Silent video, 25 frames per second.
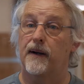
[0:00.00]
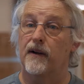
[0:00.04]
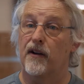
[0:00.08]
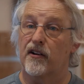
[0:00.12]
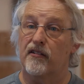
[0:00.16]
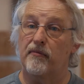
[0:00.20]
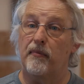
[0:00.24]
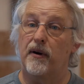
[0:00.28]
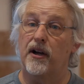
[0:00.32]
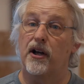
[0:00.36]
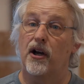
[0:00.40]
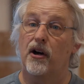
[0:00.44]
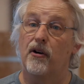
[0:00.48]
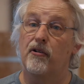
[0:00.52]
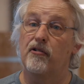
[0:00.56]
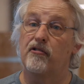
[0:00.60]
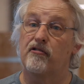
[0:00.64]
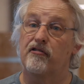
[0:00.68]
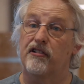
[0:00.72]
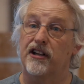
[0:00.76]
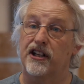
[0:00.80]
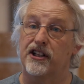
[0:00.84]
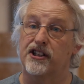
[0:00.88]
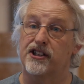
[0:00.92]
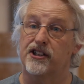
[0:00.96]
A lot of my own
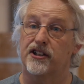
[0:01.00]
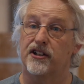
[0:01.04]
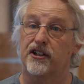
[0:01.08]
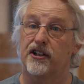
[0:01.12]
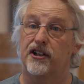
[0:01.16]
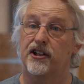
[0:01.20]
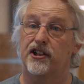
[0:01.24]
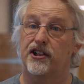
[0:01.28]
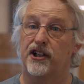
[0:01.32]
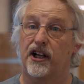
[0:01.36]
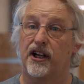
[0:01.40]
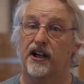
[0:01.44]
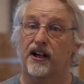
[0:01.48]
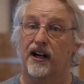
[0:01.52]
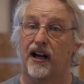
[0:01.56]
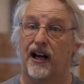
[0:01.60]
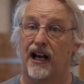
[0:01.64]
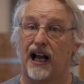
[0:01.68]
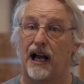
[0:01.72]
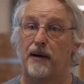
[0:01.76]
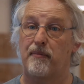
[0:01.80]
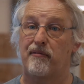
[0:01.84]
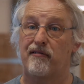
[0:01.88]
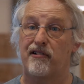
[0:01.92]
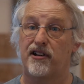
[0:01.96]
research and
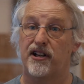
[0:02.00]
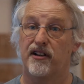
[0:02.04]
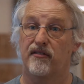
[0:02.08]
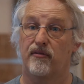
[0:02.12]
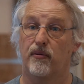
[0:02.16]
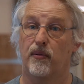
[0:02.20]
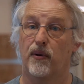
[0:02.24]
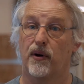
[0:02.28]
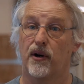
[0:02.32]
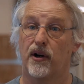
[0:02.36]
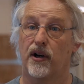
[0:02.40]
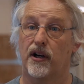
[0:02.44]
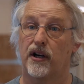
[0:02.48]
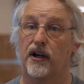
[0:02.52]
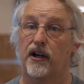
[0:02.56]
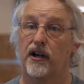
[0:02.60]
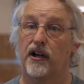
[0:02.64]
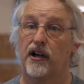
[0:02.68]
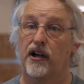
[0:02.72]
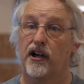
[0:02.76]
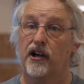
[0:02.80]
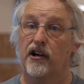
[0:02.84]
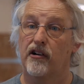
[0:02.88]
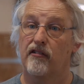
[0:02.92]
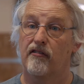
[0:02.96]
collaborative work
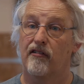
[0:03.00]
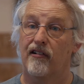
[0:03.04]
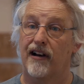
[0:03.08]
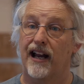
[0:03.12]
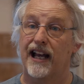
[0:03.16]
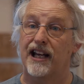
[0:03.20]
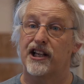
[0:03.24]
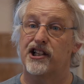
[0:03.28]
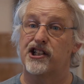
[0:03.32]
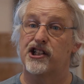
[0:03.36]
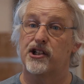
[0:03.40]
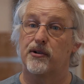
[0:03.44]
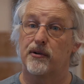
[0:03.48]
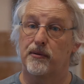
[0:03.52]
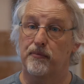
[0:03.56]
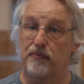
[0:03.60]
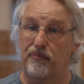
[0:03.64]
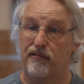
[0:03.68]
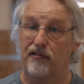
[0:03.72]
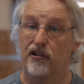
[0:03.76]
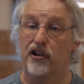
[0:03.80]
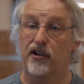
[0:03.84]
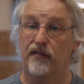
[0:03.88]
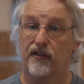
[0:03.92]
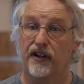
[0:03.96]
relates to
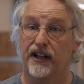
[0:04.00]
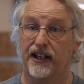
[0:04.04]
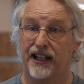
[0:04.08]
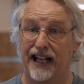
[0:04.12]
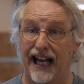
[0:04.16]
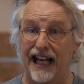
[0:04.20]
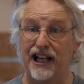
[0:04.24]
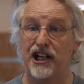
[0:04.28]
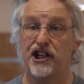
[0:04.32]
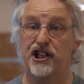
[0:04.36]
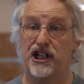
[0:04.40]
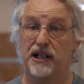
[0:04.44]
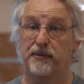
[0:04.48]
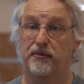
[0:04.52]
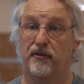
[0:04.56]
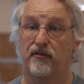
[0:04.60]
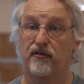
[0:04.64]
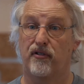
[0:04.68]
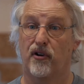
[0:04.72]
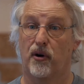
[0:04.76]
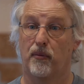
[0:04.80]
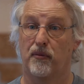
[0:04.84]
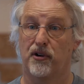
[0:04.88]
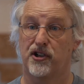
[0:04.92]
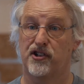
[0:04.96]
improving the energy
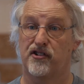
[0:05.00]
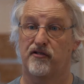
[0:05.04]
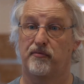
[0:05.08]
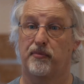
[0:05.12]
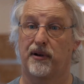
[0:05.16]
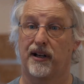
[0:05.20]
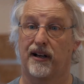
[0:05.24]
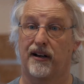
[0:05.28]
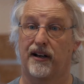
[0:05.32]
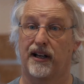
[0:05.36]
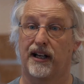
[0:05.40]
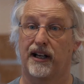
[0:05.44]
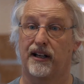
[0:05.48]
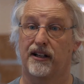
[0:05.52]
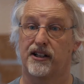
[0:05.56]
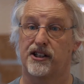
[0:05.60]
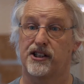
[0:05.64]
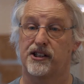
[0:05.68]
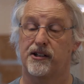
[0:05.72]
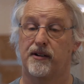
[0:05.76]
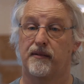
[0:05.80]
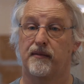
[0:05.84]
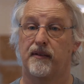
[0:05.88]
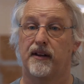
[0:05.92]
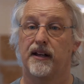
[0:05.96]
performance of
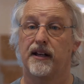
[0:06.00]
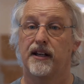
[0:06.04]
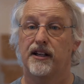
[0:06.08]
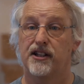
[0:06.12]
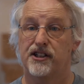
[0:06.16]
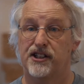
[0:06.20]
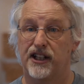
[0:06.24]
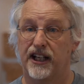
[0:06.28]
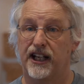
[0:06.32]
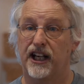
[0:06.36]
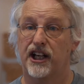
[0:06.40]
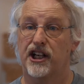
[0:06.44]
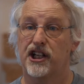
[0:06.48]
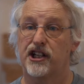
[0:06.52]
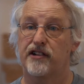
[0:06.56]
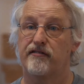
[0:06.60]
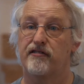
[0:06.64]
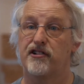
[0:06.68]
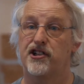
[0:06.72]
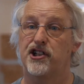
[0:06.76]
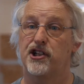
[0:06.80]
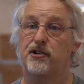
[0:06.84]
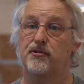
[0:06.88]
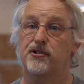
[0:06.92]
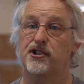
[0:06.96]
buildings, seeking to
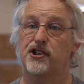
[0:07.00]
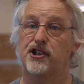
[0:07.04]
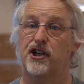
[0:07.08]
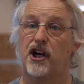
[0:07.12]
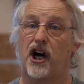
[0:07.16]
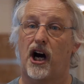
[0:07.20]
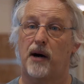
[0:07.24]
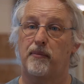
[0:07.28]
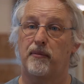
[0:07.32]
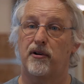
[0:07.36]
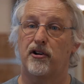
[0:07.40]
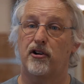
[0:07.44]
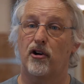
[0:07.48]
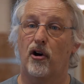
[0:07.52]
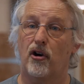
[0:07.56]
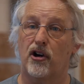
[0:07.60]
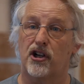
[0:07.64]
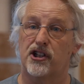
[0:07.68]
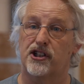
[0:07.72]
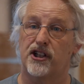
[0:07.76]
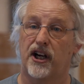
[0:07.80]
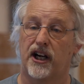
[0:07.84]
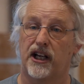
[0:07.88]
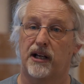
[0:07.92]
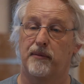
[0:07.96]
reduce carbon
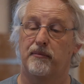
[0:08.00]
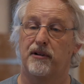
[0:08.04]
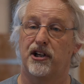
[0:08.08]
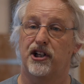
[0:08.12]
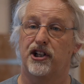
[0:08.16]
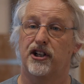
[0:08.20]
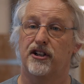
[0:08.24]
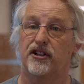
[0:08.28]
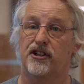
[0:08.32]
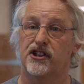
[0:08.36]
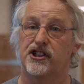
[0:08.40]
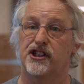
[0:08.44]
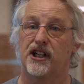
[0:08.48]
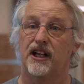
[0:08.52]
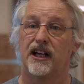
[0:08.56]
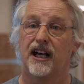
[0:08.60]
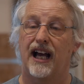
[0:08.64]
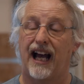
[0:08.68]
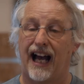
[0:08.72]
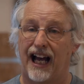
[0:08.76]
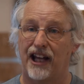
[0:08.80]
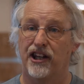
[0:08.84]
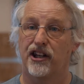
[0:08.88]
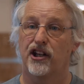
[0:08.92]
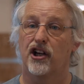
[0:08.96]
dioxide emissions
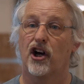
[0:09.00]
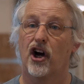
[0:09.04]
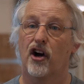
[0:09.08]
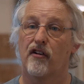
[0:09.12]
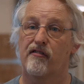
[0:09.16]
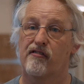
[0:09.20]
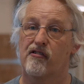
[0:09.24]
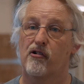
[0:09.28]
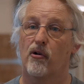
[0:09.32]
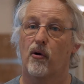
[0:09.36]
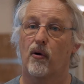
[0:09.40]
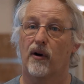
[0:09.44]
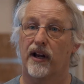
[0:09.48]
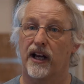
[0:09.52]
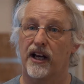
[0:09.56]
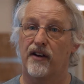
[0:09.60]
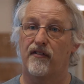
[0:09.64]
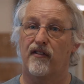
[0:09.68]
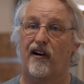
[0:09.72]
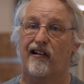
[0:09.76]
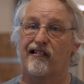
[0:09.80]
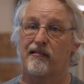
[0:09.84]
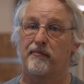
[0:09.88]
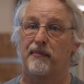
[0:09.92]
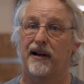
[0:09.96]
and the overall
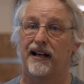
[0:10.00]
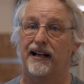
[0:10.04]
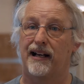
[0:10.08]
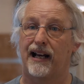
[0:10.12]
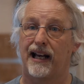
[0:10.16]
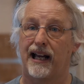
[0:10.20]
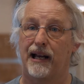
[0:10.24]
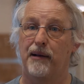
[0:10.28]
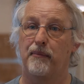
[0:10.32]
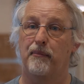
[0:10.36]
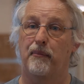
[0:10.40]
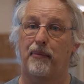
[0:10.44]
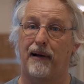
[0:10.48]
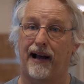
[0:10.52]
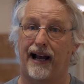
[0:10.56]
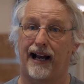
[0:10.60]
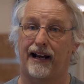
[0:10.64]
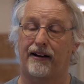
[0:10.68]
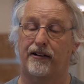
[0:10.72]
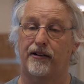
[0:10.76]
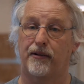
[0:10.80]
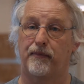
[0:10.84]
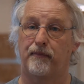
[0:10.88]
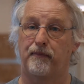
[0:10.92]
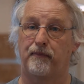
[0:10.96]
environmental
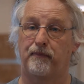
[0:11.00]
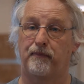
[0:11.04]
impact.